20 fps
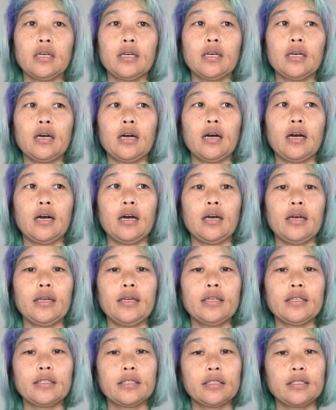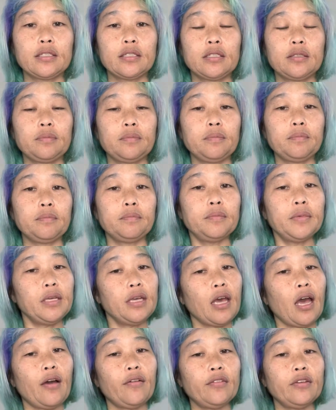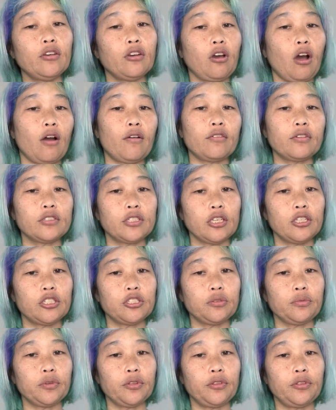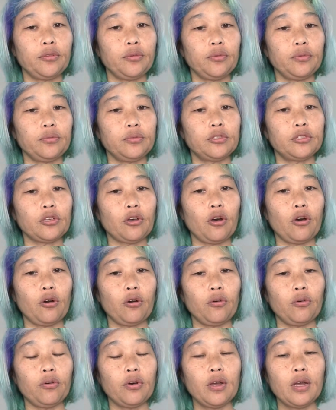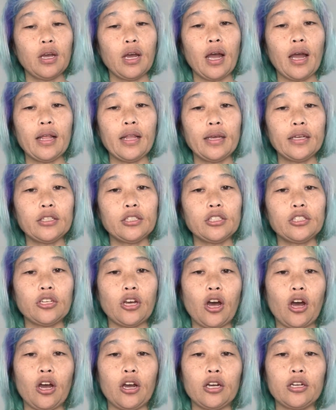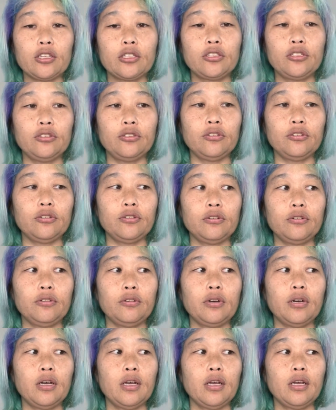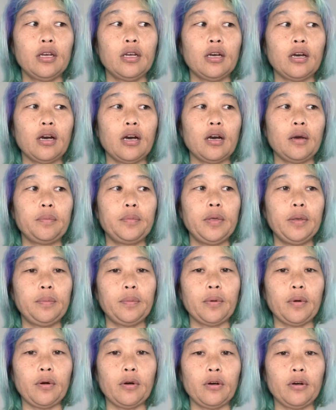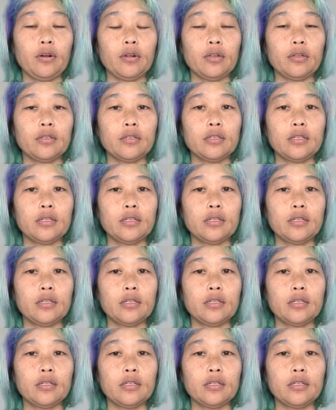it's me having a conversation with you. So I like to talk to people,